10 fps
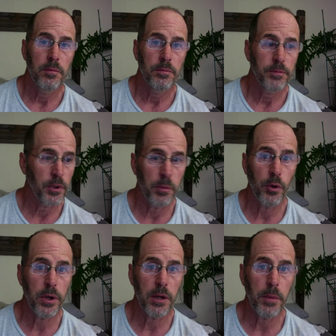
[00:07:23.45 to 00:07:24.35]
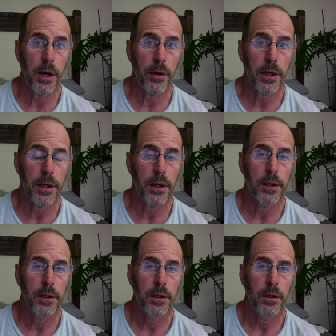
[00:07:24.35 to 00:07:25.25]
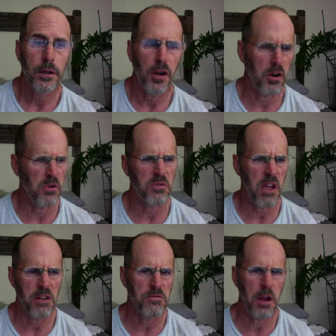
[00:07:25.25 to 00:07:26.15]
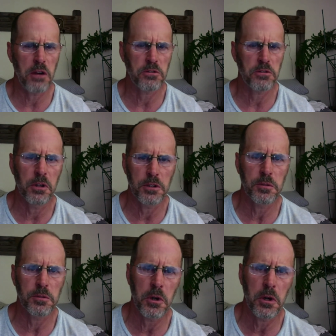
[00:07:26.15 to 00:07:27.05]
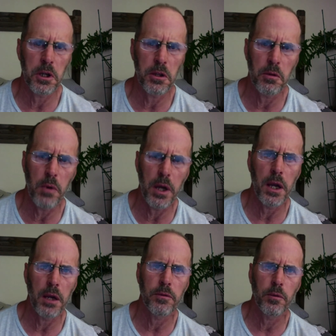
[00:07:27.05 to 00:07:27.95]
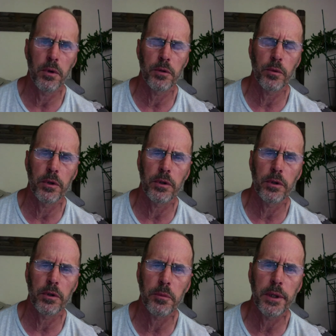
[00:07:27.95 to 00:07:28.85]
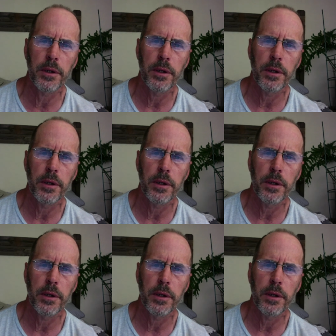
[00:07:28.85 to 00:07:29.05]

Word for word: promoting America. Oh, that nationalism's going to get in the way of the one world government.